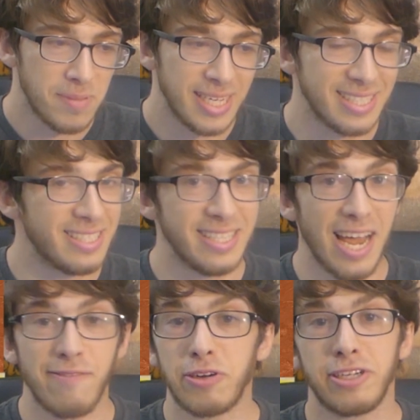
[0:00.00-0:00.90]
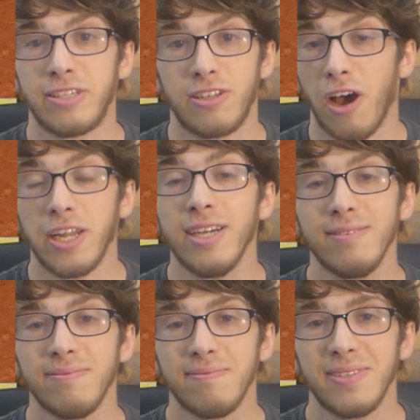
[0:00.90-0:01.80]
He's never done
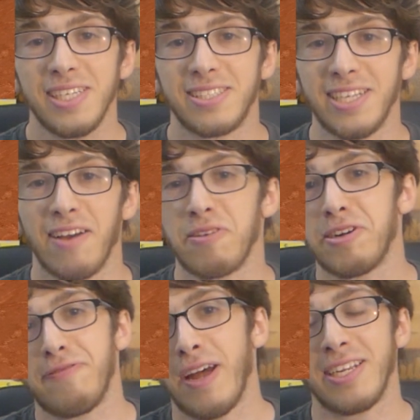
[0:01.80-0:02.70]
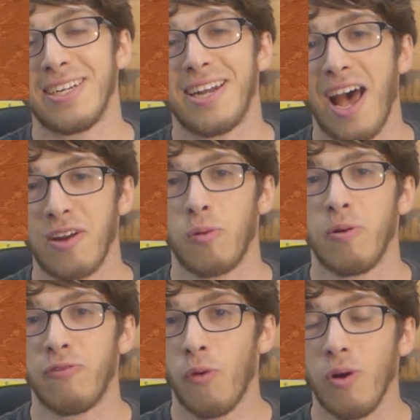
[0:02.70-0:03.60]
it. He's never defended a title
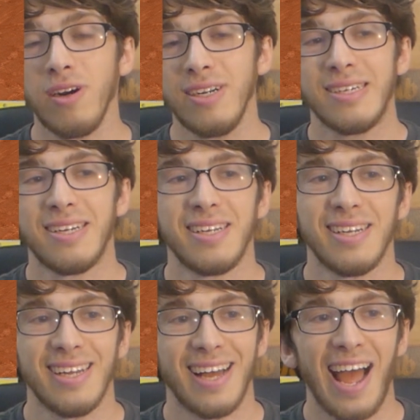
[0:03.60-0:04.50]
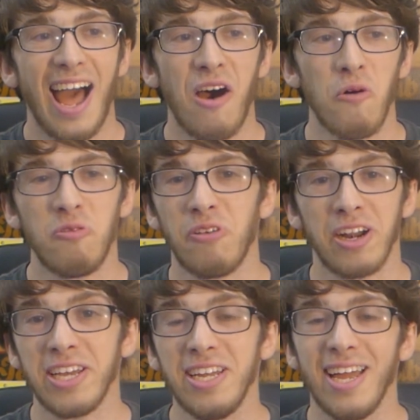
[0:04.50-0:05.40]
before. How
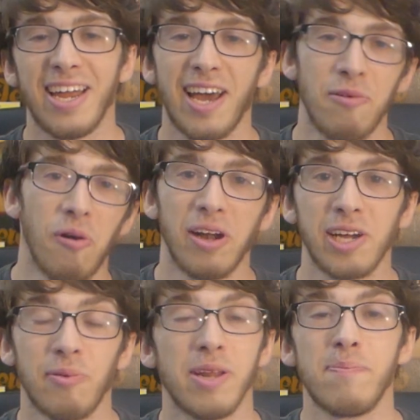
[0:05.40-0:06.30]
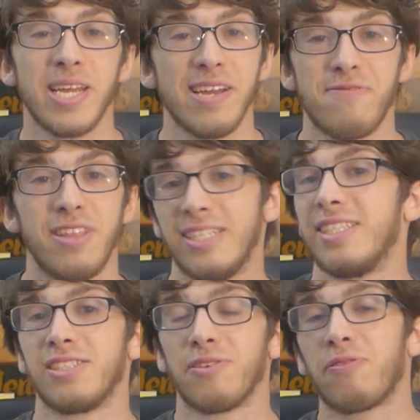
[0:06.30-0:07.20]
funny and ironic would it be if
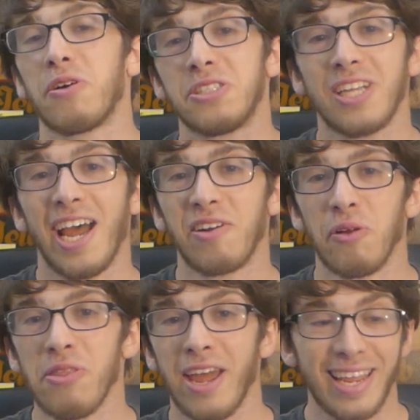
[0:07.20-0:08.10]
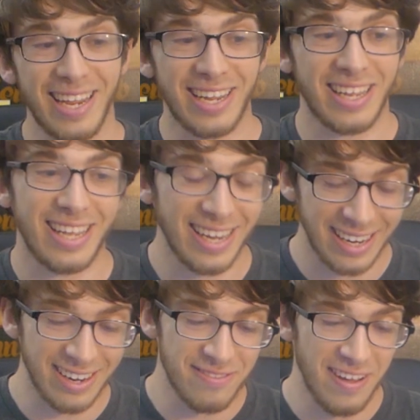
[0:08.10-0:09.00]
this is the first title that he
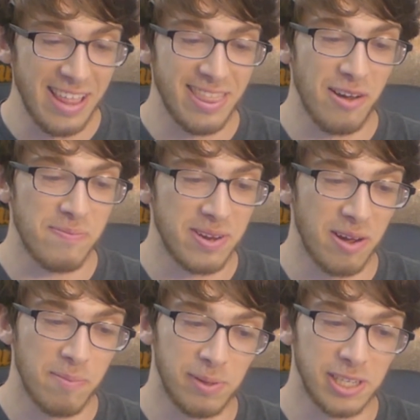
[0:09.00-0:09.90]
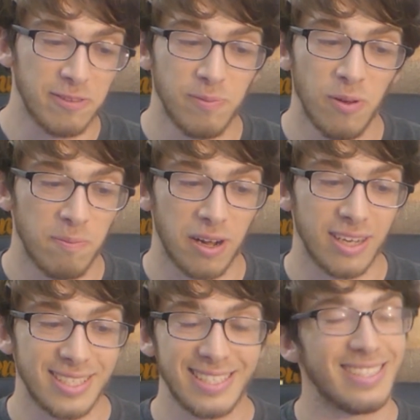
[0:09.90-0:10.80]
could defend? That would be unbelievable,
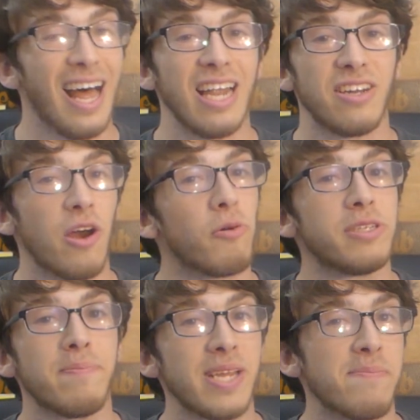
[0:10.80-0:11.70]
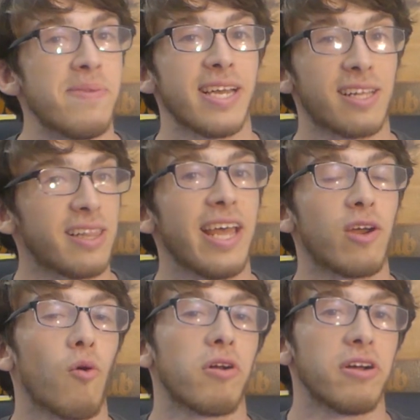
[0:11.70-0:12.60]
because he's not known to be a big clay
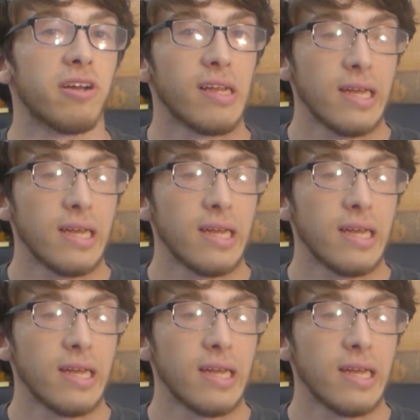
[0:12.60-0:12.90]
courter.